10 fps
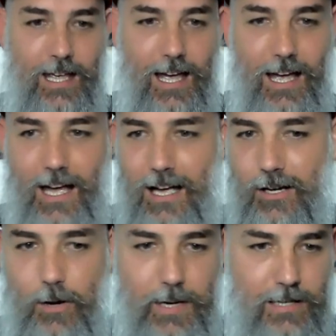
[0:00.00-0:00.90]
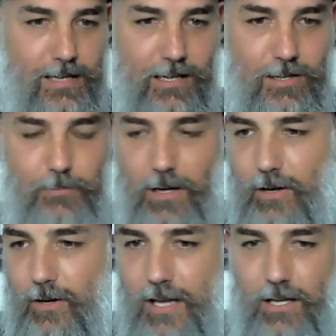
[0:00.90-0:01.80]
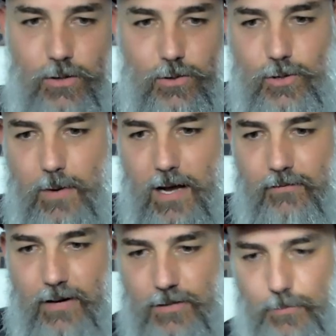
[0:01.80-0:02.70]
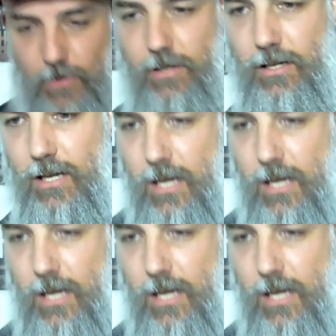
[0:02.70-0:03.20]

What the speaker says: Comment section below there, YouTube and Facebook.